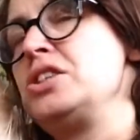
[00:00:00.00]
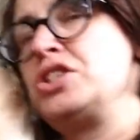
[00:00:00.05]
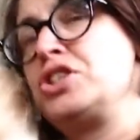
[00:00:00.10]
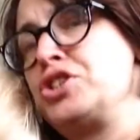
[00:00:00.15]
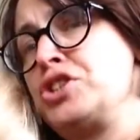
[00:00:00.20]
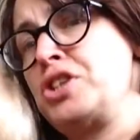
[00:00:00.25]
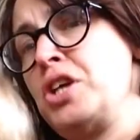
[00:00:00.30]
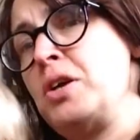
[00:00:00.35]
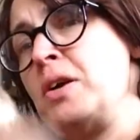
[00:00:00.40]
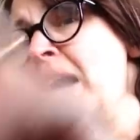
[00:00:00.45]

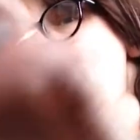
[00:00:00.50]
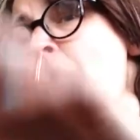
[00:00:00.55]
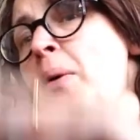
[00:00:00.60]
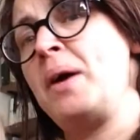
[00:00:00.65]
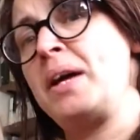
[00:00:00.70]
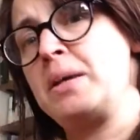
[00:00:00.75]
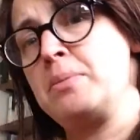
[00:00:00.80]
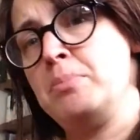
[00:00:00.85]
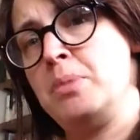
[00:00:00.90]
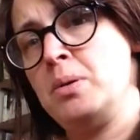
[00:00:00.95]
show you how I
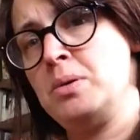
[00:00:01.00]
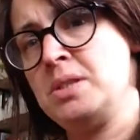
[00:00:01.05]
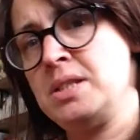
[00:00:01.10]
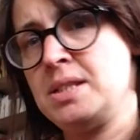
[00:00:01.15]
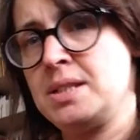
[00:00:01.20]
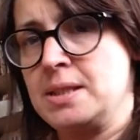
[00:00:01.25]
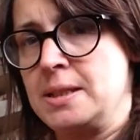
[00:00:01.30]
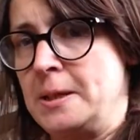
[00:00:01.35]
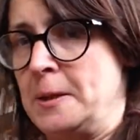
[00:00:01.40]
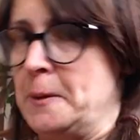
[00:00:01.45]
can
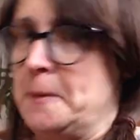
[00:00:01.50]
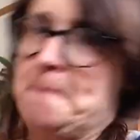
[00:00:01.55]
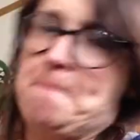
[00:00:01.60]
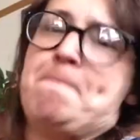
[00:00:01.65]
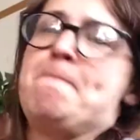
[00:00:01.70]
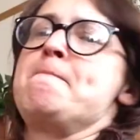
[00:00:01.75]
multi-skill.